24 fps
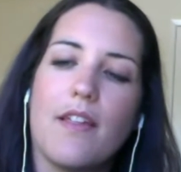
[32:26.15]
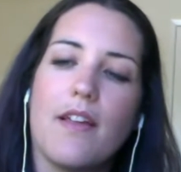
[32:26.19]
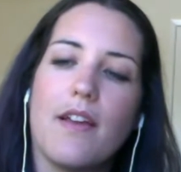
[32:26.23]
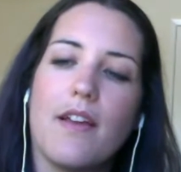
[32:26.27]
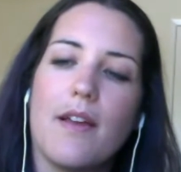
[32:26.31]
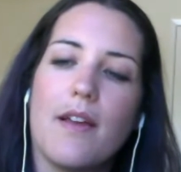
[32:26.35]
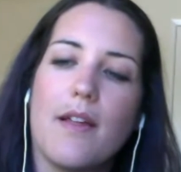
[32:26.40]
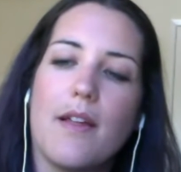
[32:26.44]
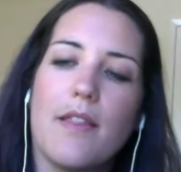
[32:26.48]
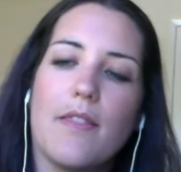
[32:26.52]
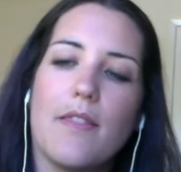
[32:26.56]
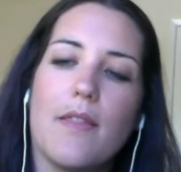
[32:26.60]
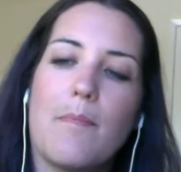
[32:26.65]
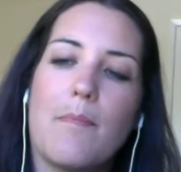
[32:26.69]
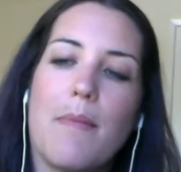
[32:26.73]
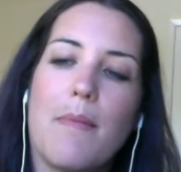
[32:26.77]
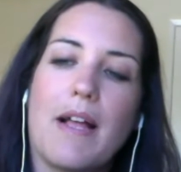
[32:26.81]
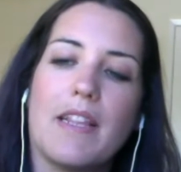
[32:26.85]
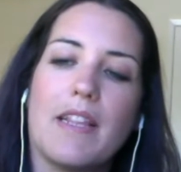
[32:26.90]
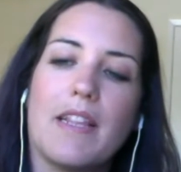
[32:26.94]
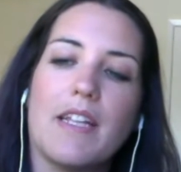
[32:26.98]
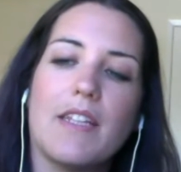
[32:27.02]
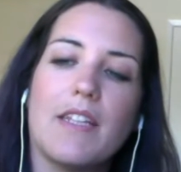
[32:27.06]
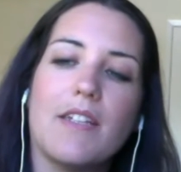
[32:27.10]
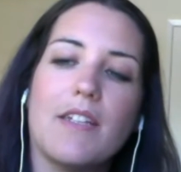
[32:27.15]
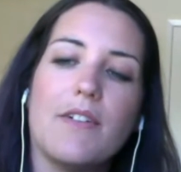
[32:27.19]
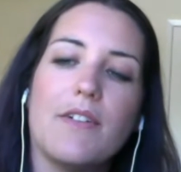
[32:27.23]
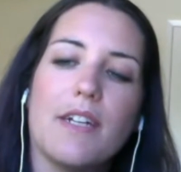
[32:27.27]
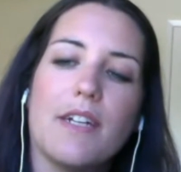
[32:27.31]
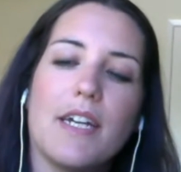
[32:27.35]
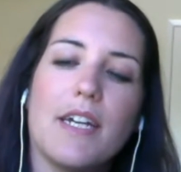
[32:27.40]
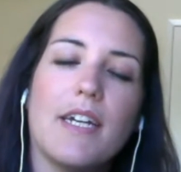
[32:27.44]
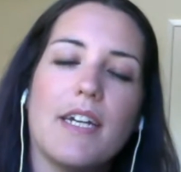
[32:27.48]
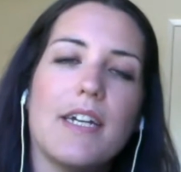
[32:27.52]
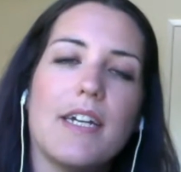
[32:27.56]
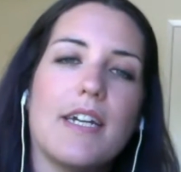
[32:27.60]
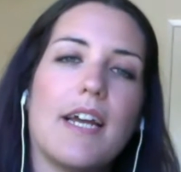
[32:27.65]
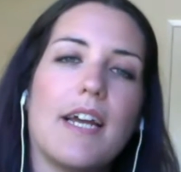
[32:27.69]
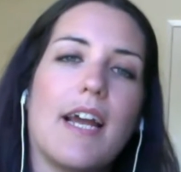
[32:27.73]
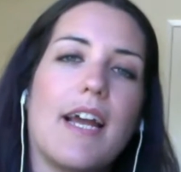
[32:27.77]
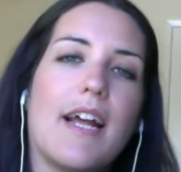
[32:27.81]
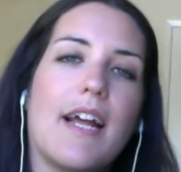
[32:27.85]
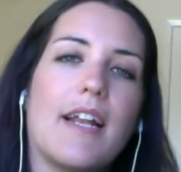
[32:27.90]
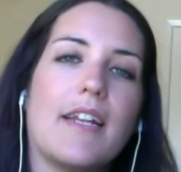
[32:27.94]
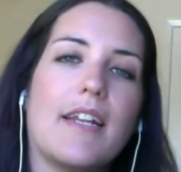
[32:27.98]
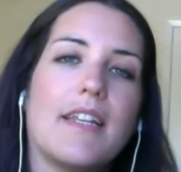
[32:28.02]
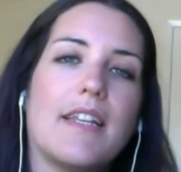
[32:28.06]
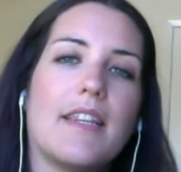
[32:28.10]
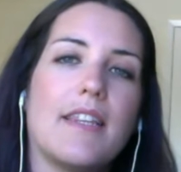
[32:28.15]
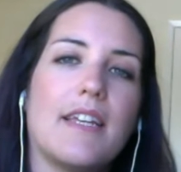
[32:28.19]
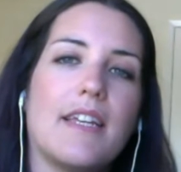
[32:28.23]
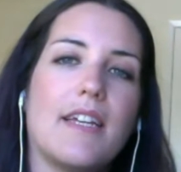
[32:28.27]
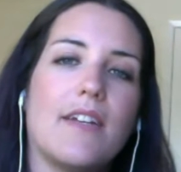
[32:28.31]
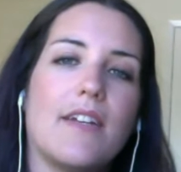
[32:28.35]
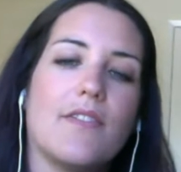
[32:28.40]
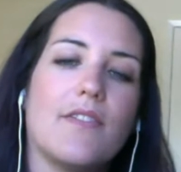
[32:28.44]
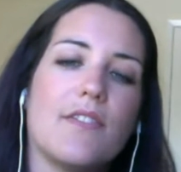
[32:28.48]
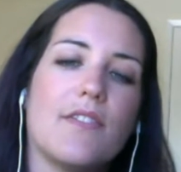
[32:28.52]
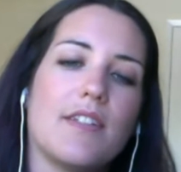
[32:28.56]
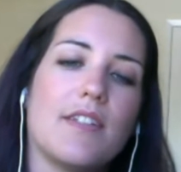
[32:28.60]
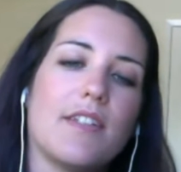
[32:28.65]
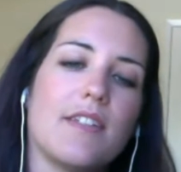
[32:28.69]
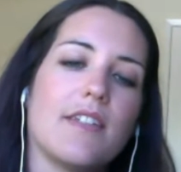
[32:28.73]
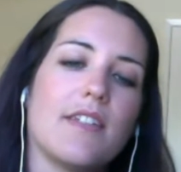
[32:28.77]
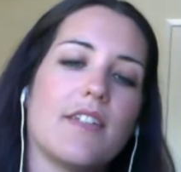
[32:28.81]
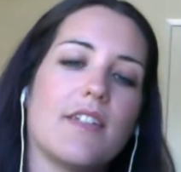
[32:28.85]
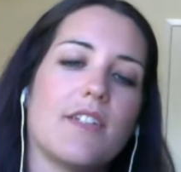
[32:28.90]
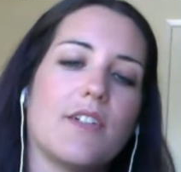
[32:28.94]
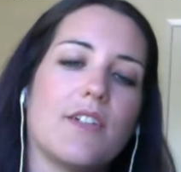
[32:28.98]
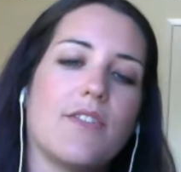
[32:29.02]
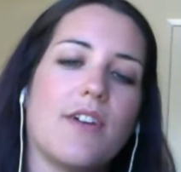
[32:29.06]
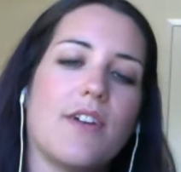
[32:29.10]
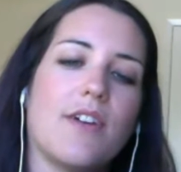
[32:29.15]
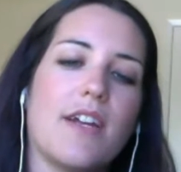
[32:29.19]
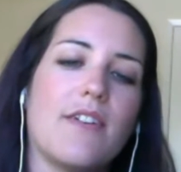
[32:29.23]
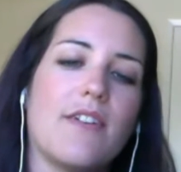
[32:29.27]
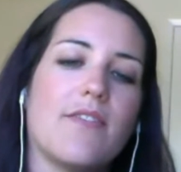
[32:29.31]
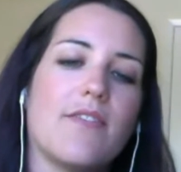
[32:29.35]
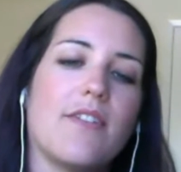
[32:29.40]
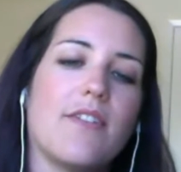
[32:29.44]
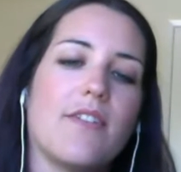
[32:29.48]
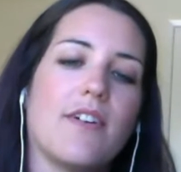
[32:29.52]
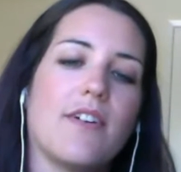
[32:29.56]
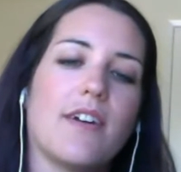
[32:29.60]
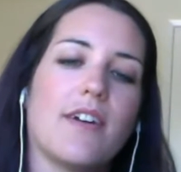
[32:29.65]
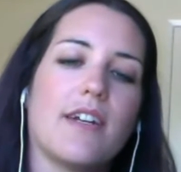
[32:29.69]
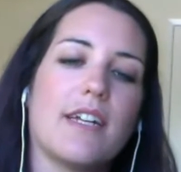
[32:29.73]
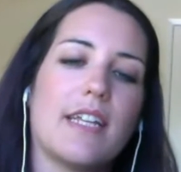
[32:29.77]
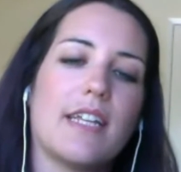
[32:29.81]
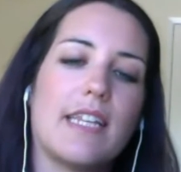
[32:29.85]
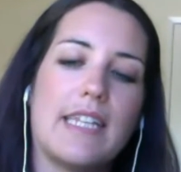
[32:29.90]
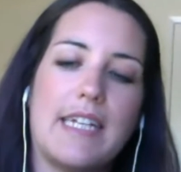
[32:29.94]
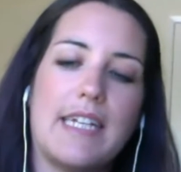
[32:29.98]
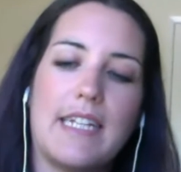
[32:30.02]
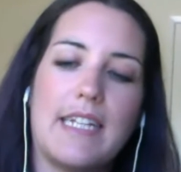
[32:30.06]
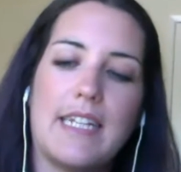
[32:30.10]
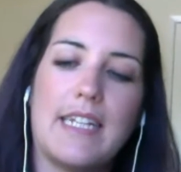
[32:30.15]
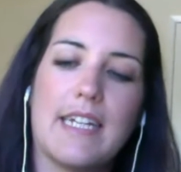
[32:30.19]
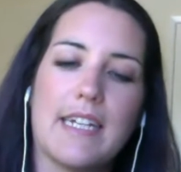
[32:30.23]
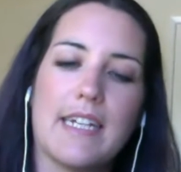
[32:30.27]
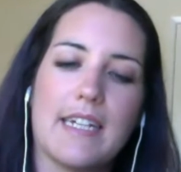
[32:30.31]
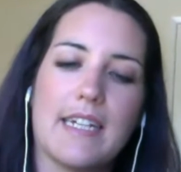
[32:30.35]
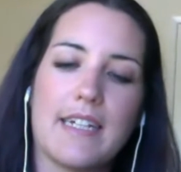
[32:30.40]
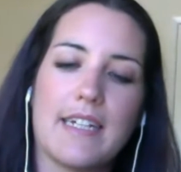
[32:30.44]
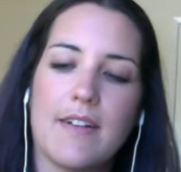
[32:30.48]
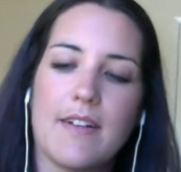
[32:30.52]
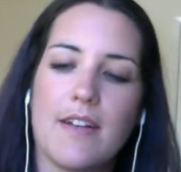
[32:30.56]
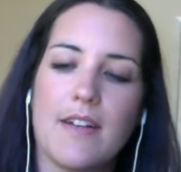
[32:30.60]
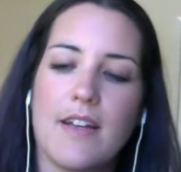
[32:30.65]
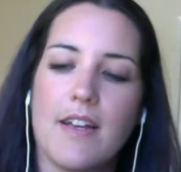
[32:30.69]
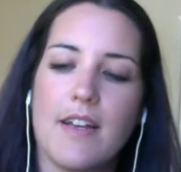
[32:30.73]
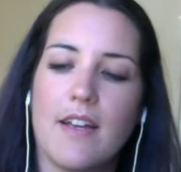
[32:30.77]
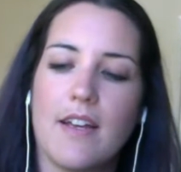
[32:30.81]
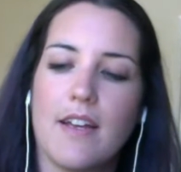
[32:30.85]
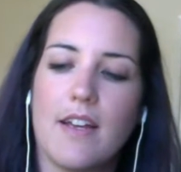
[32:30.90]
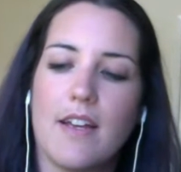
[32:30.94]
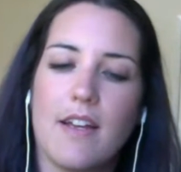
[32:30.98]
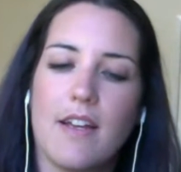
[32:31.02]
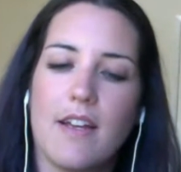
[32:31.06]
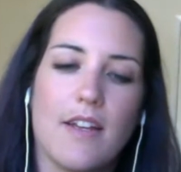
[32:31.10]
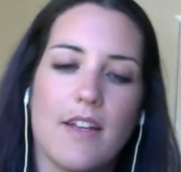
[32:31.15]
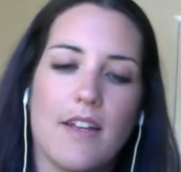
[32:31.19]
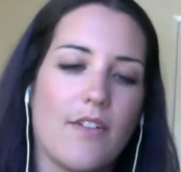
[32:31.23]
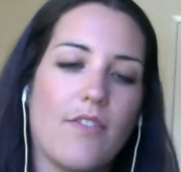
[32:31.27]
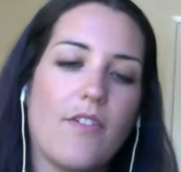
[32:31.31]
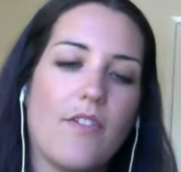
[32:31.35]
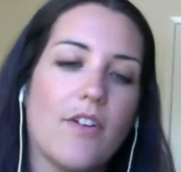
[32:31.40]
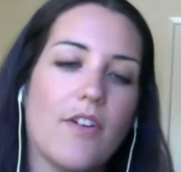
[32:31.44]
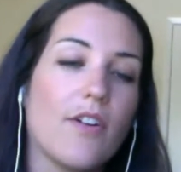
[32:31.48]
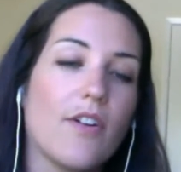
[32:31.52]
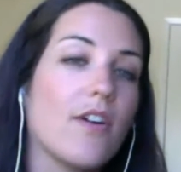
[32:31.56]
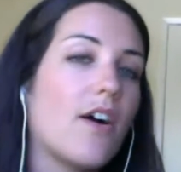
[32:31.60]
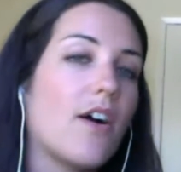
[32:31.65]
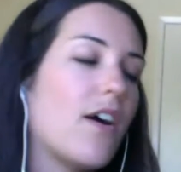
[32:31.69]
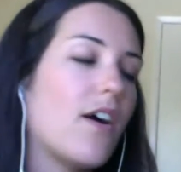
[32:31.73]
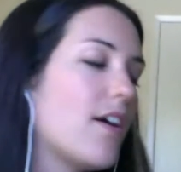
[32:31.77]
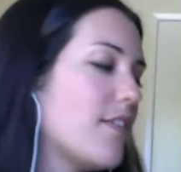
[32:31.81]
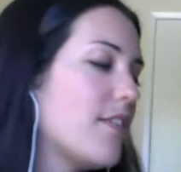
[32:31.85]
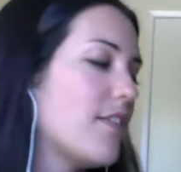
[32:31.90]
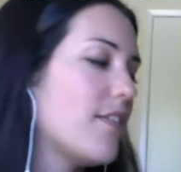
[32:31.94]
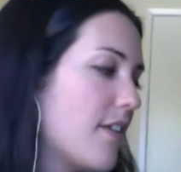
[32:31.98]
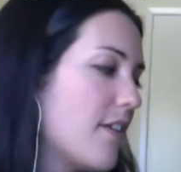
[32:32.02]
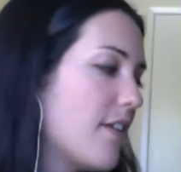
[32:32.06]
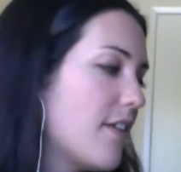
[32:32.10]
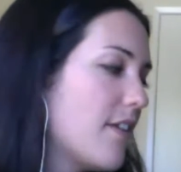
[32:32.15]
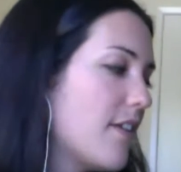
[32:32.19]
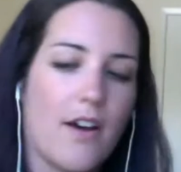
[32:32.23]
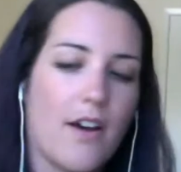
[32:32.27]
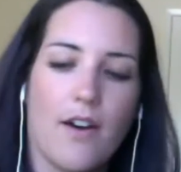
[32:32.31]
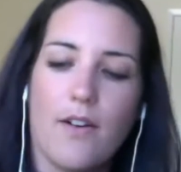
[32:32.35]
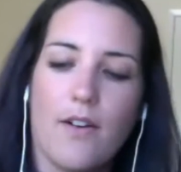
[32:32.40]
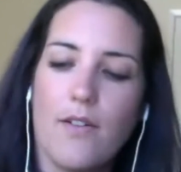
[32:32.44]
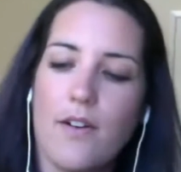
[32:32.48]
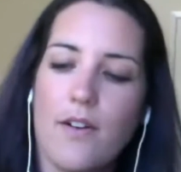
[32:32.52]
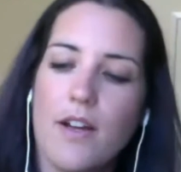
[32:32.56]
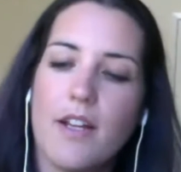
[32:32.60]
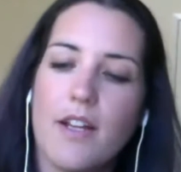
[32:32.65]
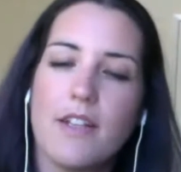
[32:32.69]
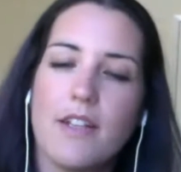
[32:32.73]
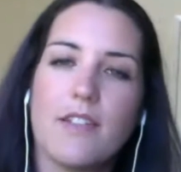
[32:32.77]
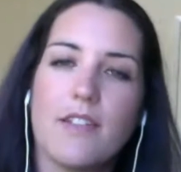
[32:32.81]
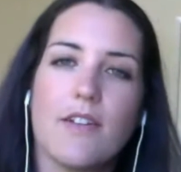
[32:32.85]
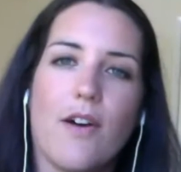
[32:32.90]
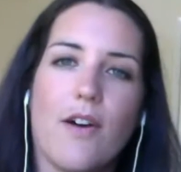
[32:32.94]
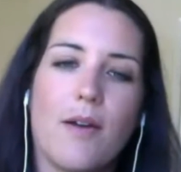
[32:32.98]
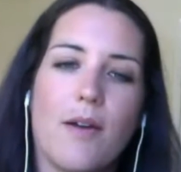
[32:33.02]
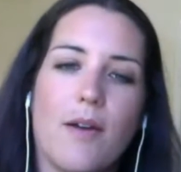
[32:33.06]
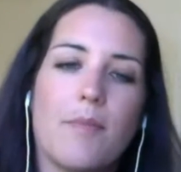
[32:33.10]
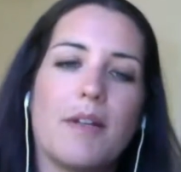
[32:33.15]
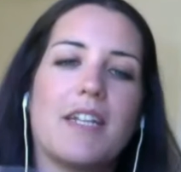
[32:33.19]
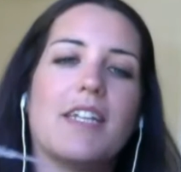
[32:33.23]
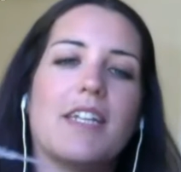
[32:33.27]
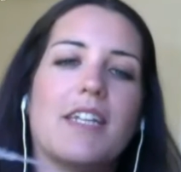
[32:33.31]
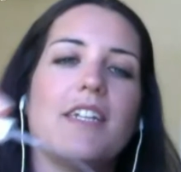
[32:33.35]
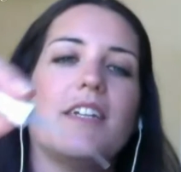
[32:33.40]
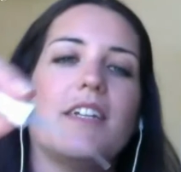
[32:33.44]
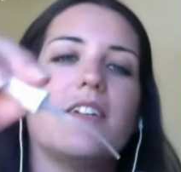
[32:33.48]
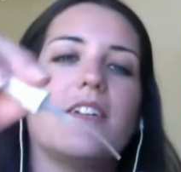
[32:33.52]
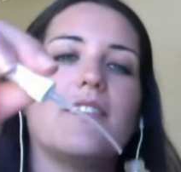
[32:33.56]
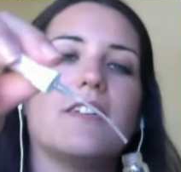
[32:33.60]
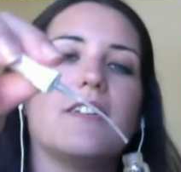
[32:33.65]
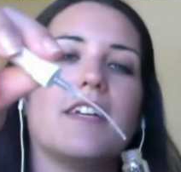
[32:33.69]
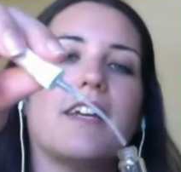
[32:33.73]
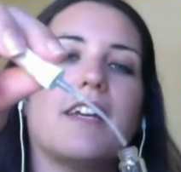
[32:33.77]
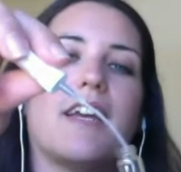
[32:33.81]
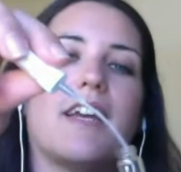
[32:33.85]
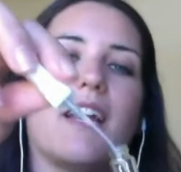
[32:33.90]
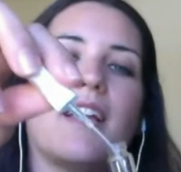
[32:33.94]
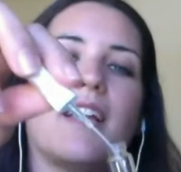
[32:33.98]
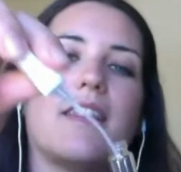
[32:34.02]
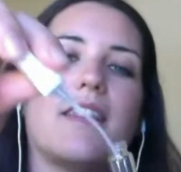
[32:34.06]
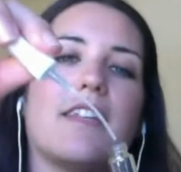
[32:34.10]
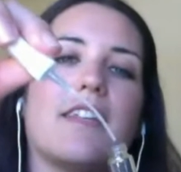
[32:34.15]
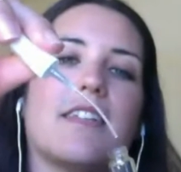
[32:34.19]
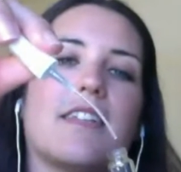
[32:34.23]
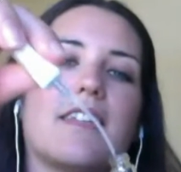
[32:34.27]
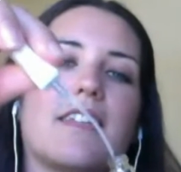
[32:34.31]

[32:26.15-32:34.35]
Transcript: the Melaleuca and thieves, since it's great for cleaning if you're on the go. So I'm going to use again this